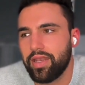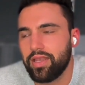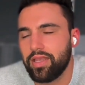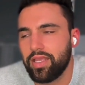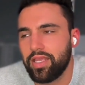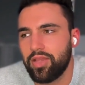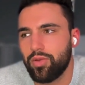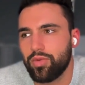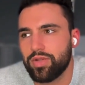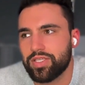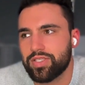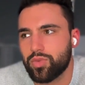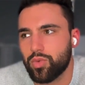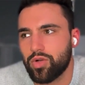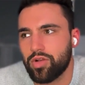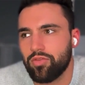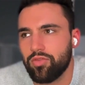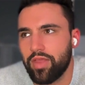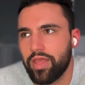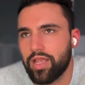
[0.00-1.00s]
but
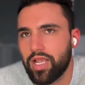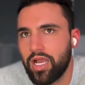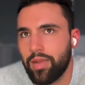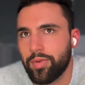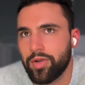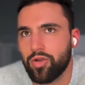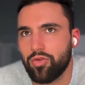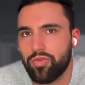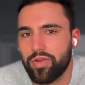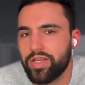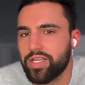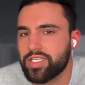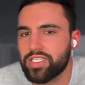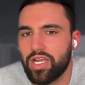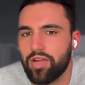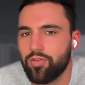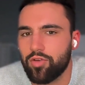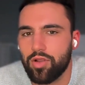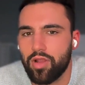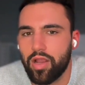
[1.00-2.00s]
it was sort of like I'm going
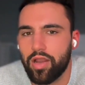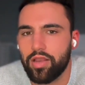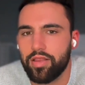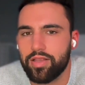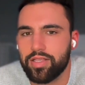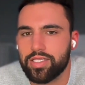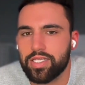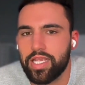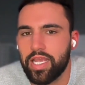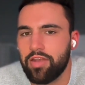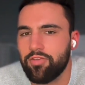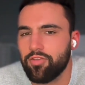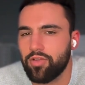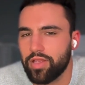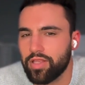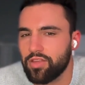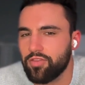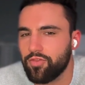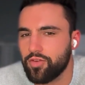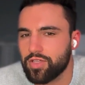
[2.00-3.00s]
to rediscover a lot of
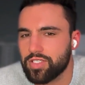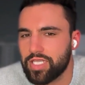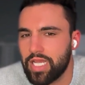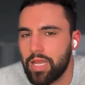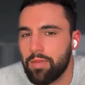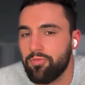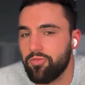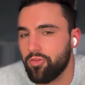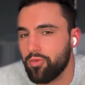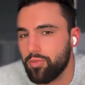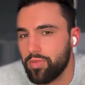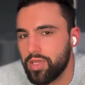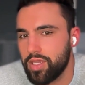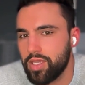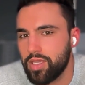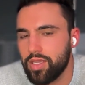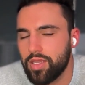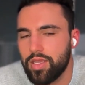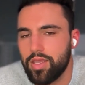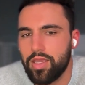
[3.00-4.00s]
this again for like the first time
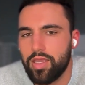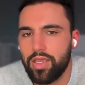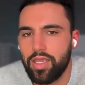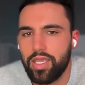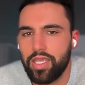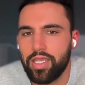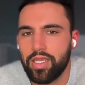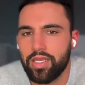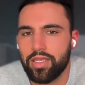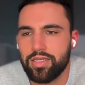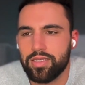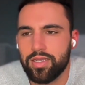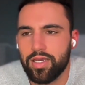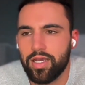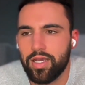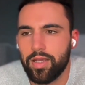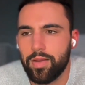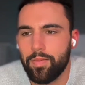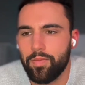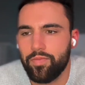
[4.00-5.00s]
for me
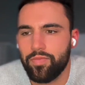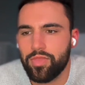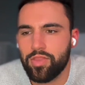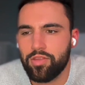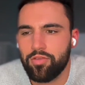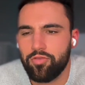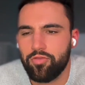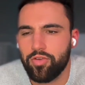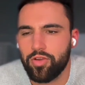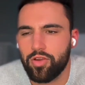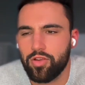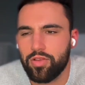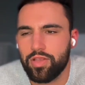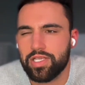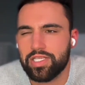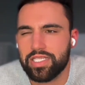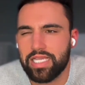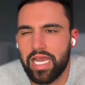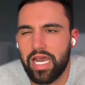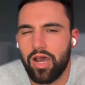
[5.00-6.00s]
and um,
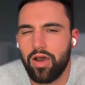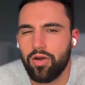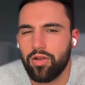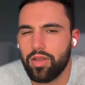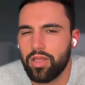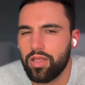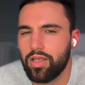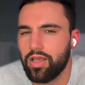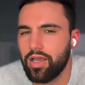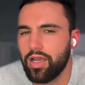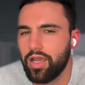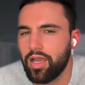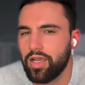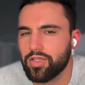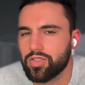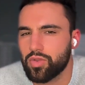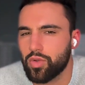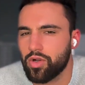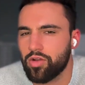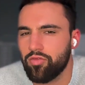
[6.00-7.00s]
figure this out,
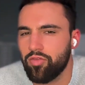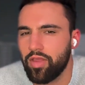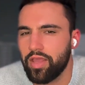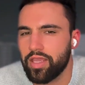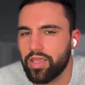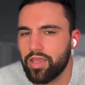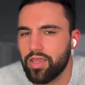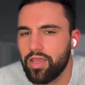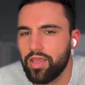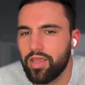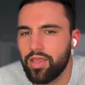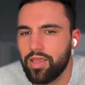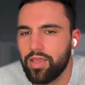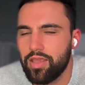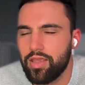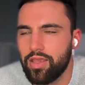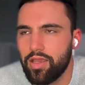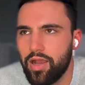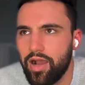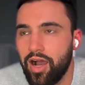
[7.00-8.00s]
uh, sort of like
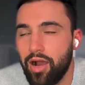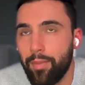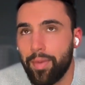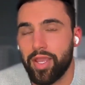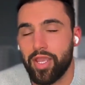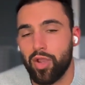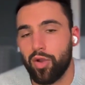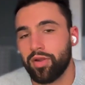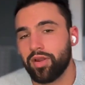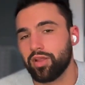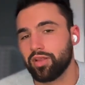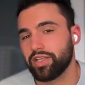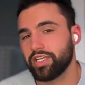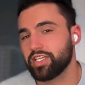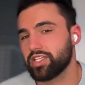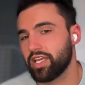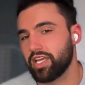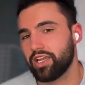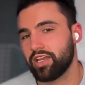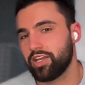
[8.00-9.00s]
on my
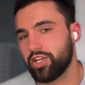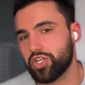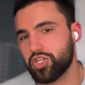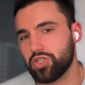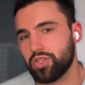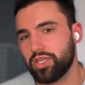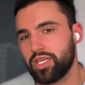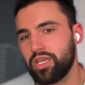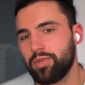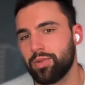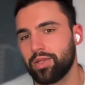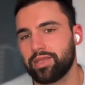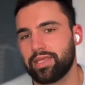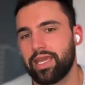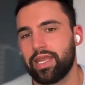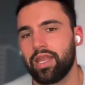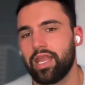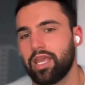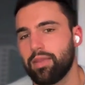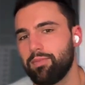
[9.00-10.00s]
own at least like
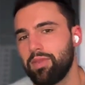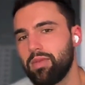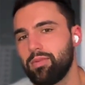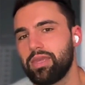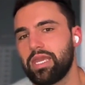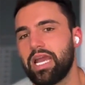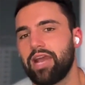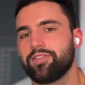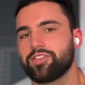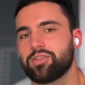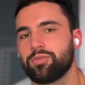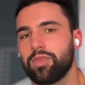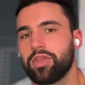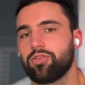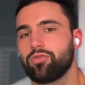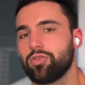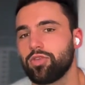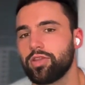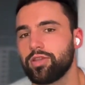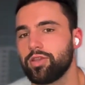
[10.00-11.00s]
initially but then like maybe
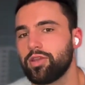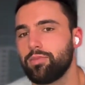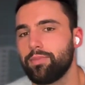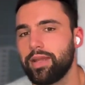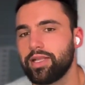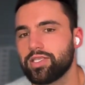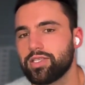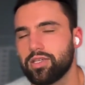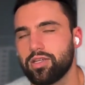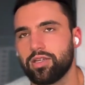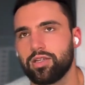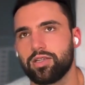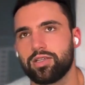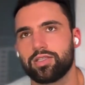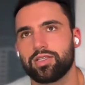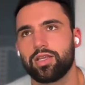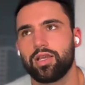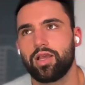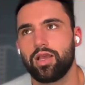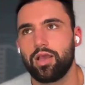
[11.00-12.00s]
have some like really good
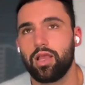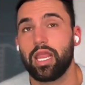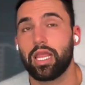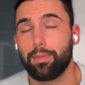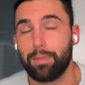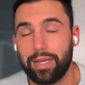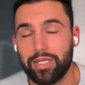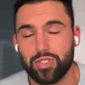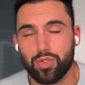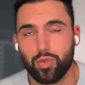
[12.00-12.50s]
mentors